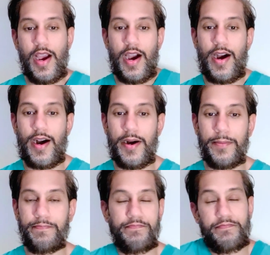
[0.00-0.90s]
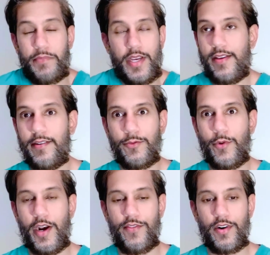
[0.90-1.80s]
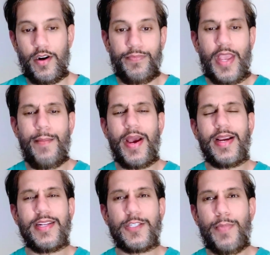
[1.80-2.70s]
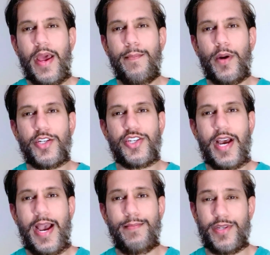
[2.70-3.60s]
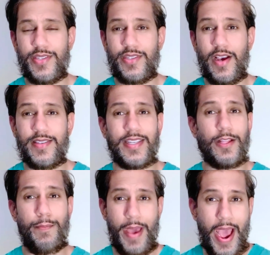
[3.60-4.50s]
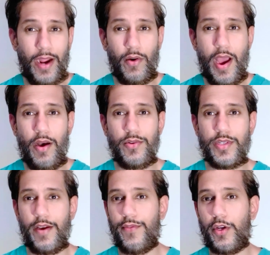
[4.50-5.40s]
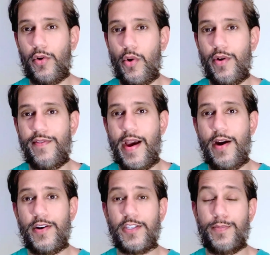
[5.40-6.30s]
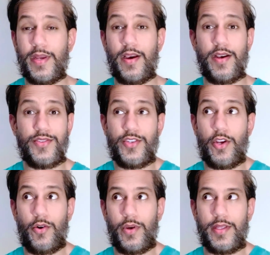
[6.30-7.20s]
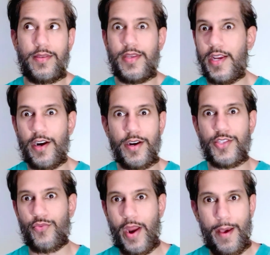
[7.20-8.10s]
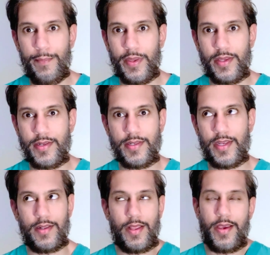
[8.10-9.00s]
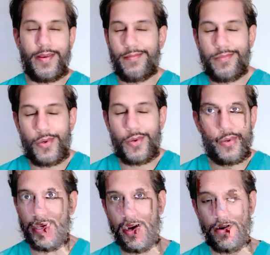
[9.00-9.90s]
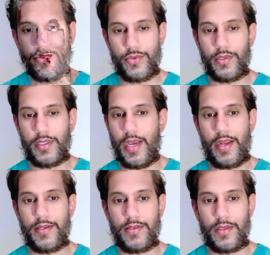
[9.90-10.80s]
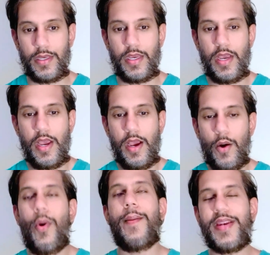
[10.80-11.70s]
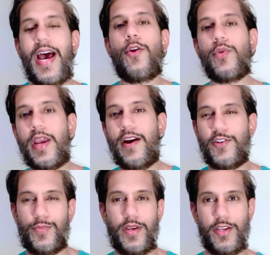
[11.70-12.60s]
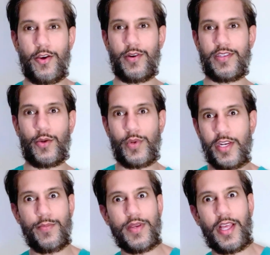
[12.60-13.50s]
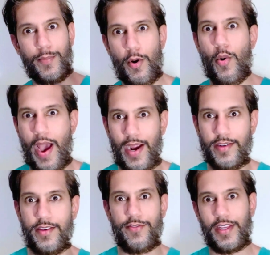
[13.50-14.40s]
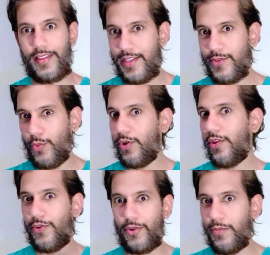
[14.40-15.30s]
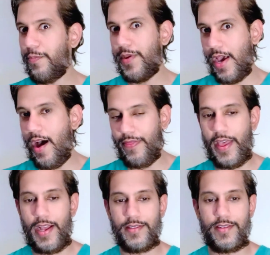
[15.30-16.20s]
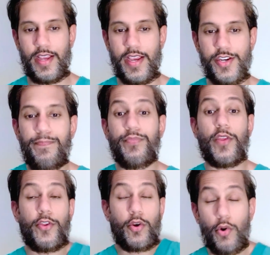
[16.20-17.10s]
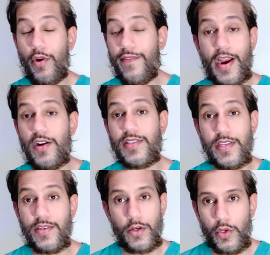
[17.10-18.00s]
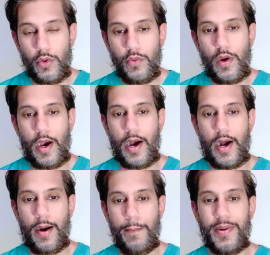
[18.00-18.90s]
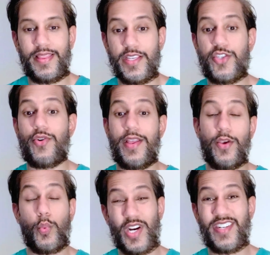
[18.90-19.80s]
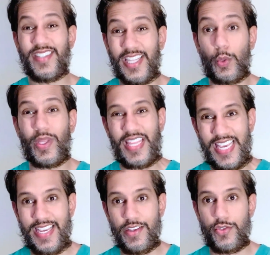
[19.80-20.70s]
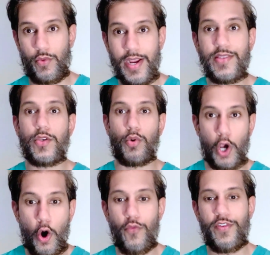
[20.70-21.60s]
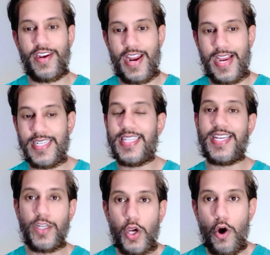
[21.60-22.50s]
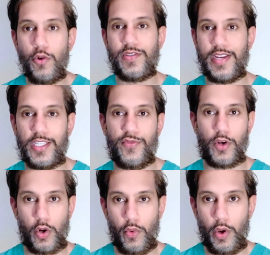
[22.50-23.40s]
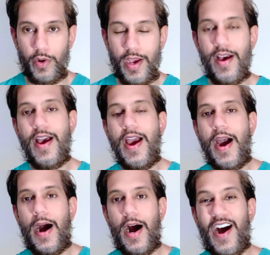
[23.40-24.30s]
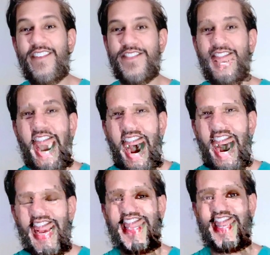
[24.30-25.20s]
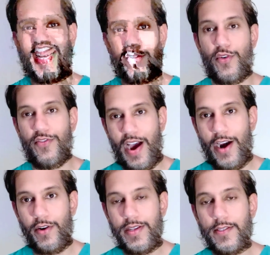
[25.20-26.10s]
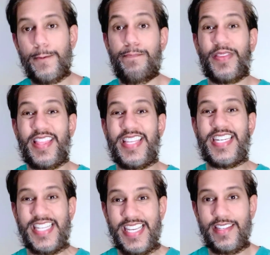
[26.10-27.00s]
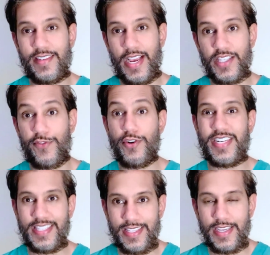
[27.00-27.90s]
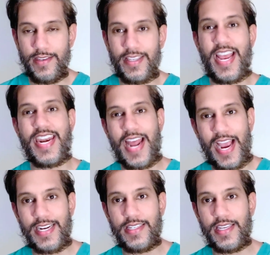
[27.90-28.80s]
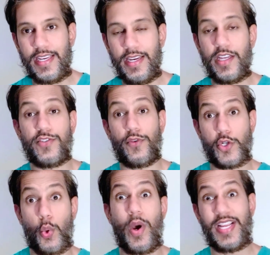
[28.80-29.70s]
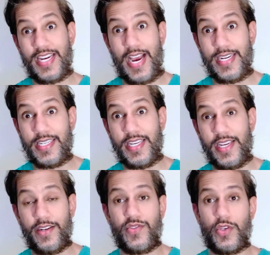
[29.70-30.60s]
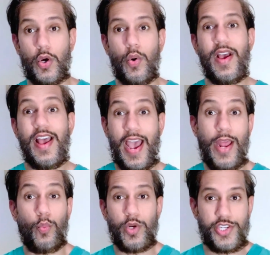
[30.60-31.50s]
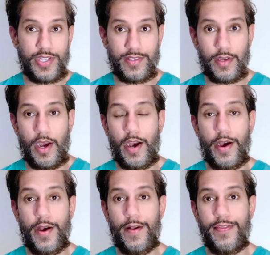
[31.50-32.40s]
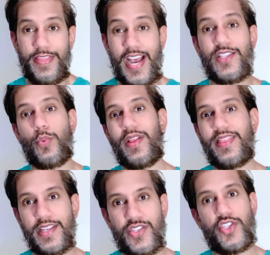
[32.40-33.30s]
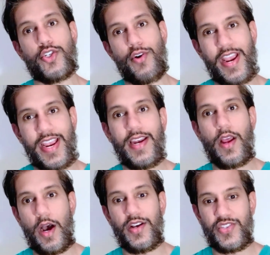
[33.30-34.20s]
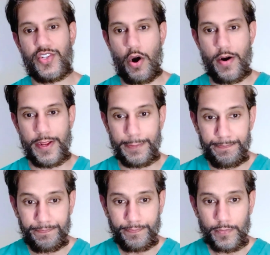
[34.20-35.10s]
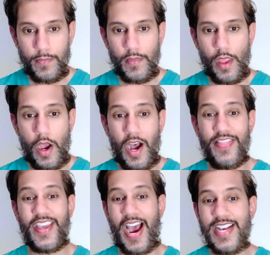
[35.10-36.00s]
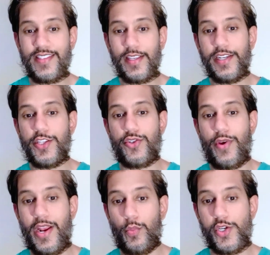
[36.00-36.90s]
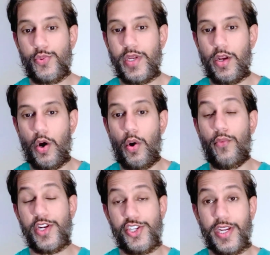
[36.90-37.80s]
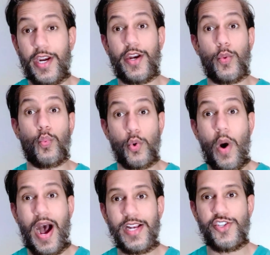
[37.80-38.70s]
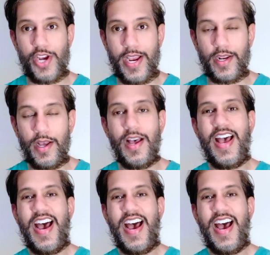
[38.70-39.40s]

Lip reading: But whatever. I'm not going to spend much time discussing the background of the coronavirus because, it's here, it's rampant, and who cares really, honestly. Well, I mean, not who cares, but it's we need to be proactive. We're a little beyond that stage. The coronavirus isn't new, but this strand that we're dealing with is, right? So COVID-19, CO stands for corona, VI stands for virus, the D stands for disease, and 19 is for 2019. So, and which is, that's when this strain started. The isolated strand, which we know originated in Wuhan, China,